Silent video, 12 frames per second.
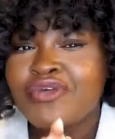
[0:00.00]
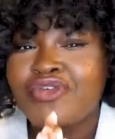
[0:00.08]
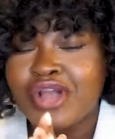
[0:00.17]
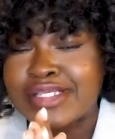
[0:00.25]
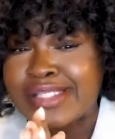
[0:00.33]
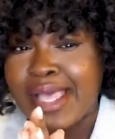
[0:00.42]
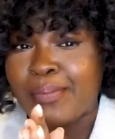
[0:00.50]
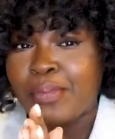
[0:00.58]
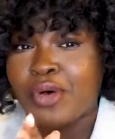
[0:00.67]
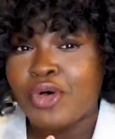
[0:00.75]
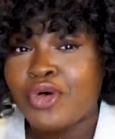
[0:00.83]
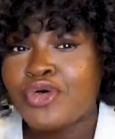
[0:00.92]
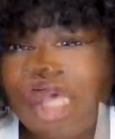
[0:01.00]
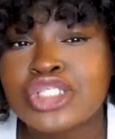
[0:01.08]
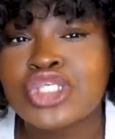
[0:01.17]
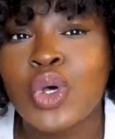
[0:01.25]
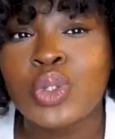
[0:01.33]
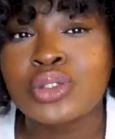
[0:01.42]
For example,
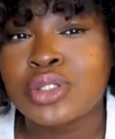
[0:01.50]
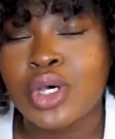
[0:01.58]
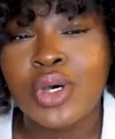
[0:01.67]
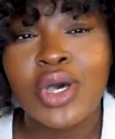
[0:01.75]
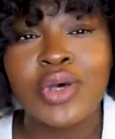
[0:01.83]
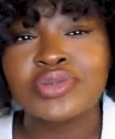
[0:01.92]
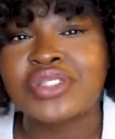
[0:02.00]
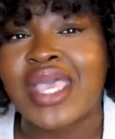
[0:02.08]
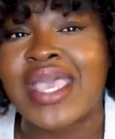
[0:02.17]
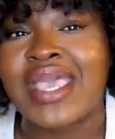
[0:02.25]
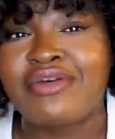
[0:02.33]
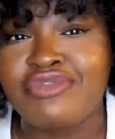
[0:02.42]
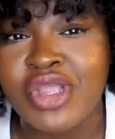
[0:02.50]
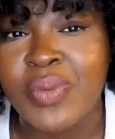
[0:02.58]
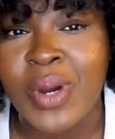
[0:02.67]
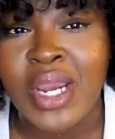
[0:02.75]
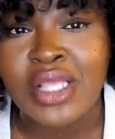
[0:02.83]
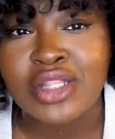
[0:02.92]
so logos
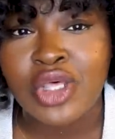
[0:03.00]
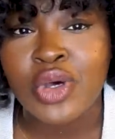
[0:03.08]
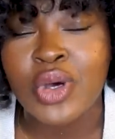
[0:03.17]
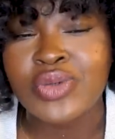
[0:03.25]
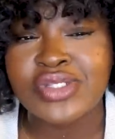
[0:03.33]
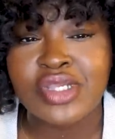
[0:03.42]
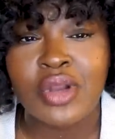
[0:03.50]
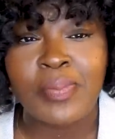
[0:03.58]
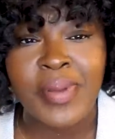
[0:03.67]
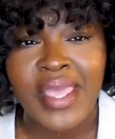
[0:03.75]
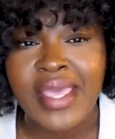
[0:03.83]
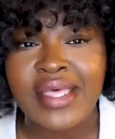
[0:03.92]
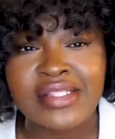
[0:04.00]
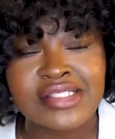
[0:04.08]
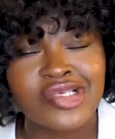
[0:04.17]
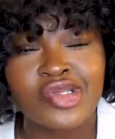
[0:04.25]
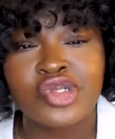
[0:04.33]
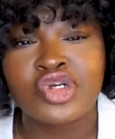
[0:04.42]
everywhere, logos in your
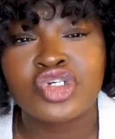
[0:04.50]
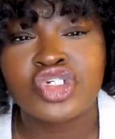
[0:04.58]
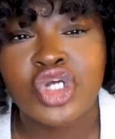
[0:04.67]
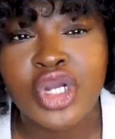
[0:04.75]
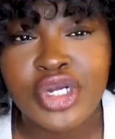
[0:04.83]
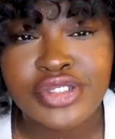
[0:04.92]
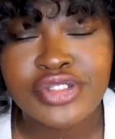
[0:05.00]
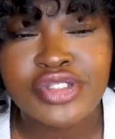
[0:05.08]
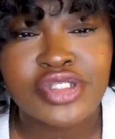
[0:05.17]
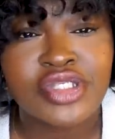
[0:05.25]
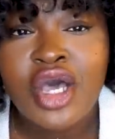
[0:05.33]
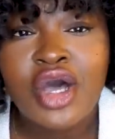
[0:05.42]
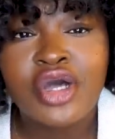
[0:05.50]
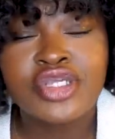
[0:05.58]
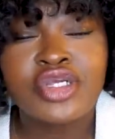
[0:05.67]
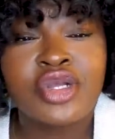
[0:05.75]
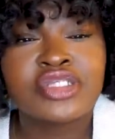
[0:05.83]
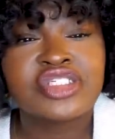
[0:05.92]
pants, on your shirts,
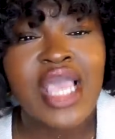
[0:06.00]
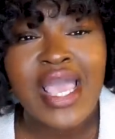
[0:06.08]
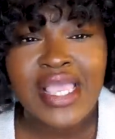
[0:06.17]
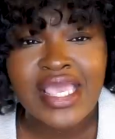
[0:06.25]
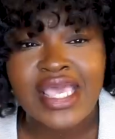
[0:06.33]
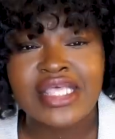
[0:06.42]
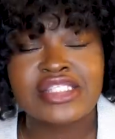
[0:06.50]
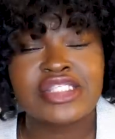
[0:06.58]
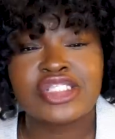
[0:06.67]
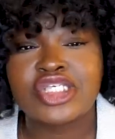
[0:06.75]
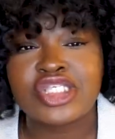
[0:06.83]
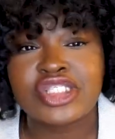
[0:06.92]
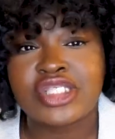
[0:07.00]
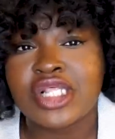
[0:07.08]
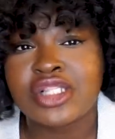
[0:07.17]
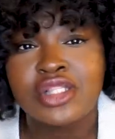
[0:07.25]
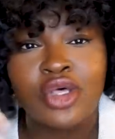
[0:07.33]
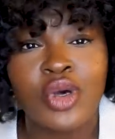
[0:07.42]
on your jackets, just
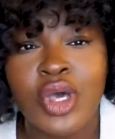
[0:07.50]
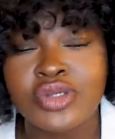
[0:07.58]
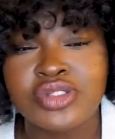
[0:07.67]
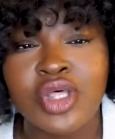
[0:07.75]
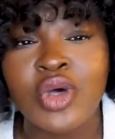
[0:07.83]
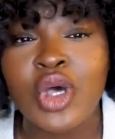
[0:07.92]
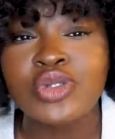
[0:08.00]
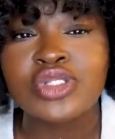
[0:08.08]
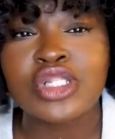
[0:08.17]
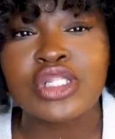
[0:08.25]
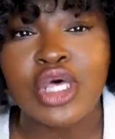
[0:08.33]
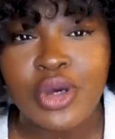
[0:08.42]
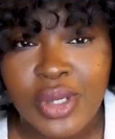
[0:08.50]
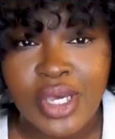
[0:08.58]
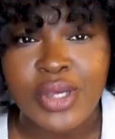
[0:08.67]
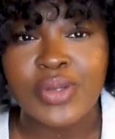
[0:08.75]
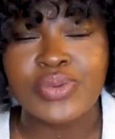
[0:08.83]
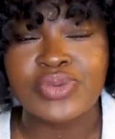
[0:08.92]
logos, logos,
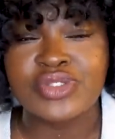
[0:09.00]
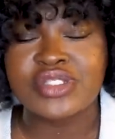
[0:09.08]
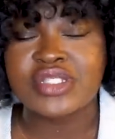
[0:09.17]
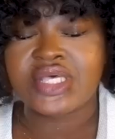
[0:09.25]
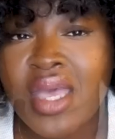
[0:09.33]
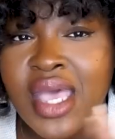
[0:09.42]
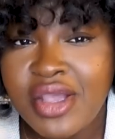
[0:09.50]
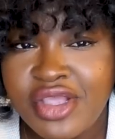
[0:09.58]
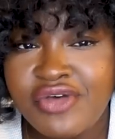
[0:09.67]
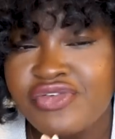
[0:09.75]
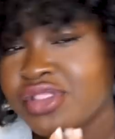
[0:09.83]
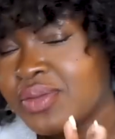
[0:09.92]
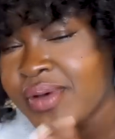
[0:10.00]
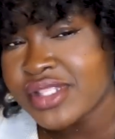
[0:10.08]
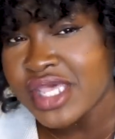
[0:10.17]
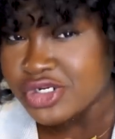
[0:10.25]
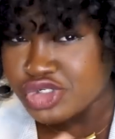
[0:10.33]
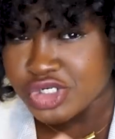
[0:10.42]
logos. How y'all feeling about
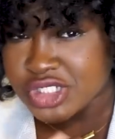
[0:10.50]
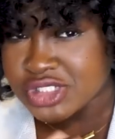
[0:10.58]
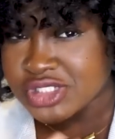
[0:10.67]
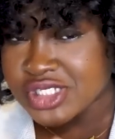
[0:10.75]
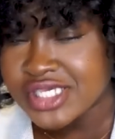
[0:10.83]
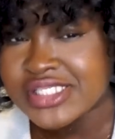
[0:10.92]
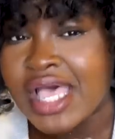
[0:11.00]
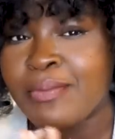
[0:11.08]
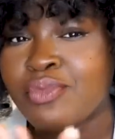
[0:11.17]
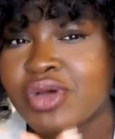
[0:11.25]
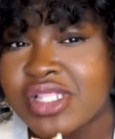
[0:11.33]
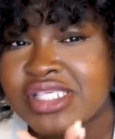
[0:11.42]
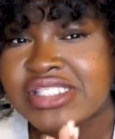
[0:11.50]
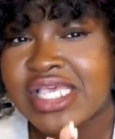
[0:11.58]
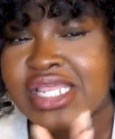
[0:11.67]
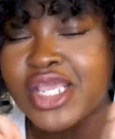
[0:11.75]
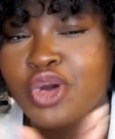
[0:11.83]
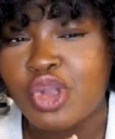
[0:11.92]
that trend? Because I'm really
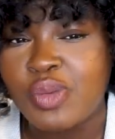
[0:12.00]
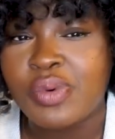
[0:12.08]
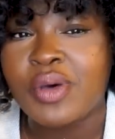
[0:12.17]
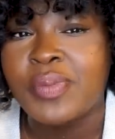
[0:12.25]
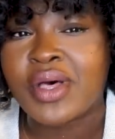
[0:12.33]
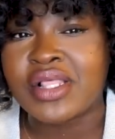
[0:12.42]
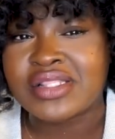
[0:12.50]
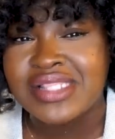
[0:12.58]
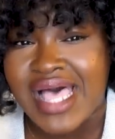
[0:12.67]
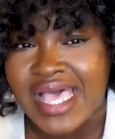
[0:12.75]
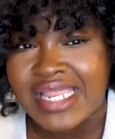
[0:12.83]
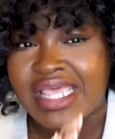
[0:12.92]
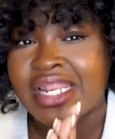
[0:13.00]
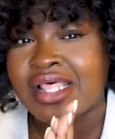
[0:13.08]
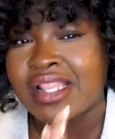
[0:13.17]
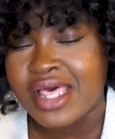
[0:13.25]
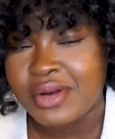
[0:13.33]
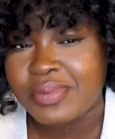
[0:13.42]
seeing it creep up a lot in
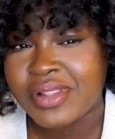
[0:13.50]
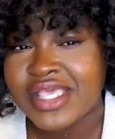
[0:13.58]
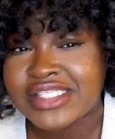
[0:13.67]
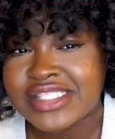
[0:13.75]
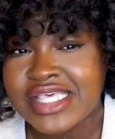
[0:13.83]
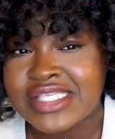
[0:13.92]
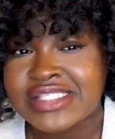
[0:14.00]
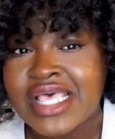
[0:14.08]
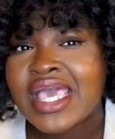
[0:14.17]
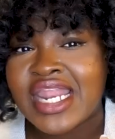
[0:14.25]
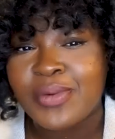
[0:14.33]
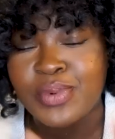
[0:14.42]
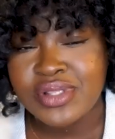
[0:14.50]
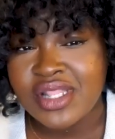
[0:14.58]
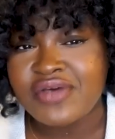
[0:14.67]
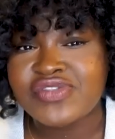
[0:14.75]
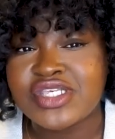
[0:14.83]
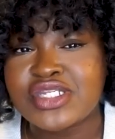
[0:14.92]
a lot of places, and I would
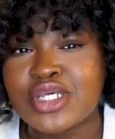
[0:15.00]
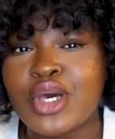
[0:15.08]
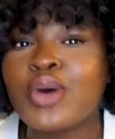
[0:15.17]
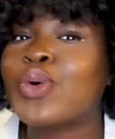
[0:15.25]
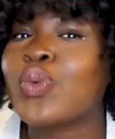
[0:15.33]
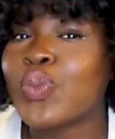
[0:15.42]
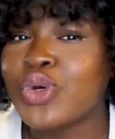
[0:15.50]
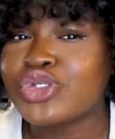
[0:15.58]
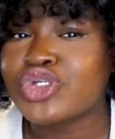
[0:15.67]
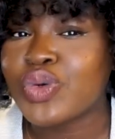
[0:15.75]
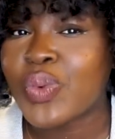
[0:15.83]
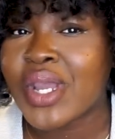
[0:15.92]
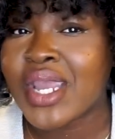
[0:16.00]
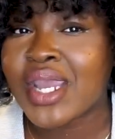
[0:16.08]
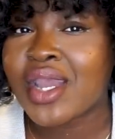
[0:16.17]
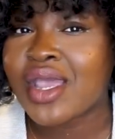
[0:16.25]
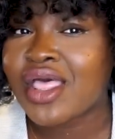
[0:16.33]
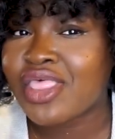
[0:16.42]
love to know, would you
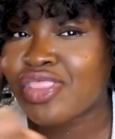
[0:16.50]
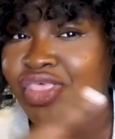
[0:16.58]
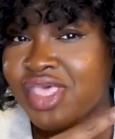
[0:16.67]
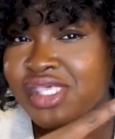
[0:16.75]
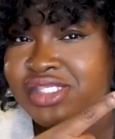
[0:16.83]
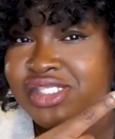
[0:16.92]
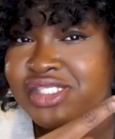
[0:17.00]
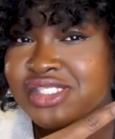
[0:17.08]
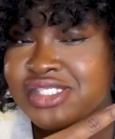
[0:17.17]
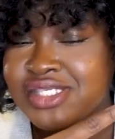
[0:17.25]
wear this?